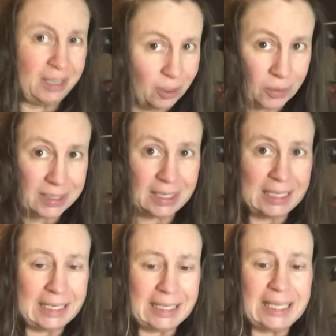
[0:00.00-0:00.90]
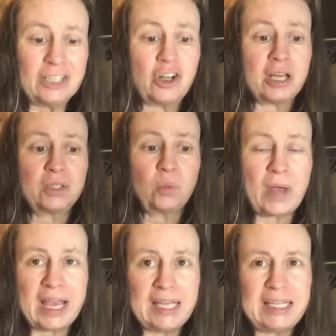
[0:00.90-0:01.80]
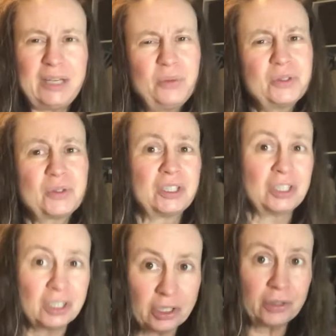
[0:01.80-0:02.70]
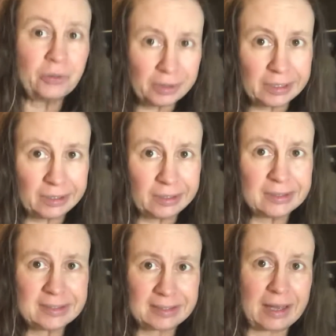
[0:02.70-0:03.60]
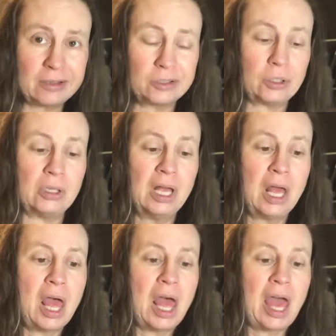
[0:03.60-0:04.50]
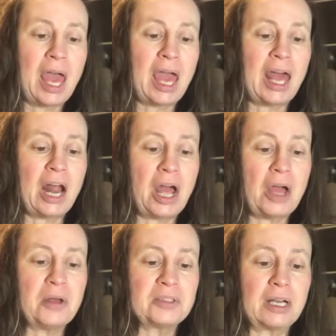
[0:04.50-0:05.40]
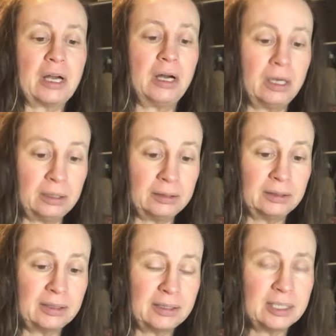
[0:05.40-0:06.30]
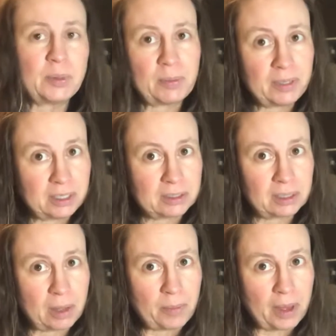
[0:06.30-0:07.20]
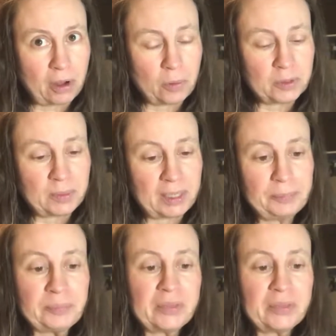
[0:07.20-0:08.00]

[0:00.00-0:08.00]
He wasn't eating. He'd lost weight. He was literally skeletal. And I was like, oh, this baby needs to come back home to me.